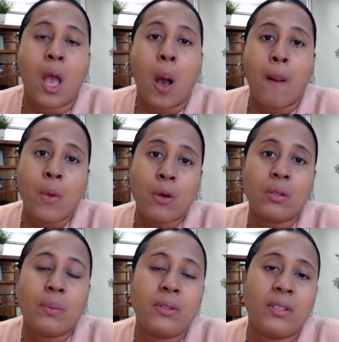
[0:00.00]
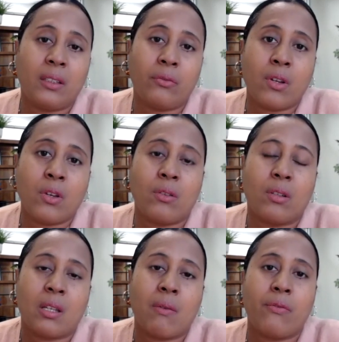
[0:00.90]
A multiple six figure to
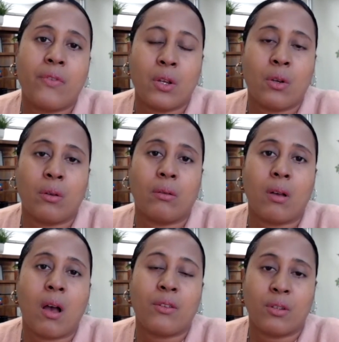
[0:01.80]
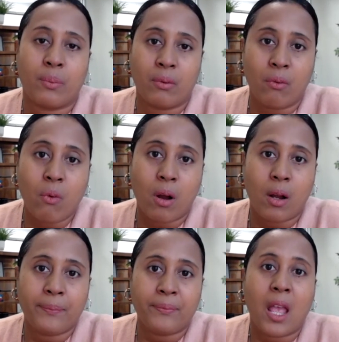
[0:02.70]
seven figure
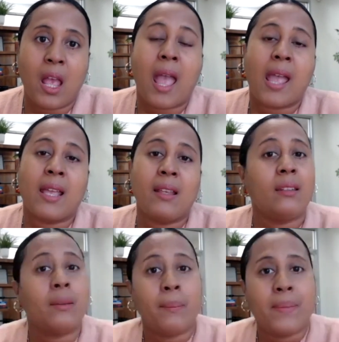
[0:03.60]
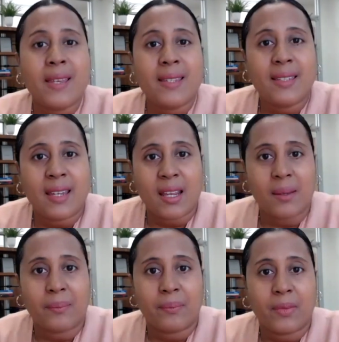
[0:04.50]
entrepreneur is busy.
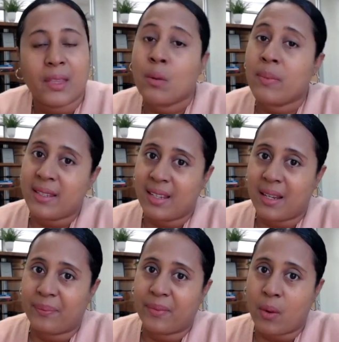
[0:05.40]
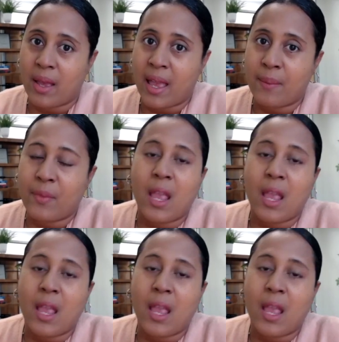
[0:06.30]
They're busy, okay?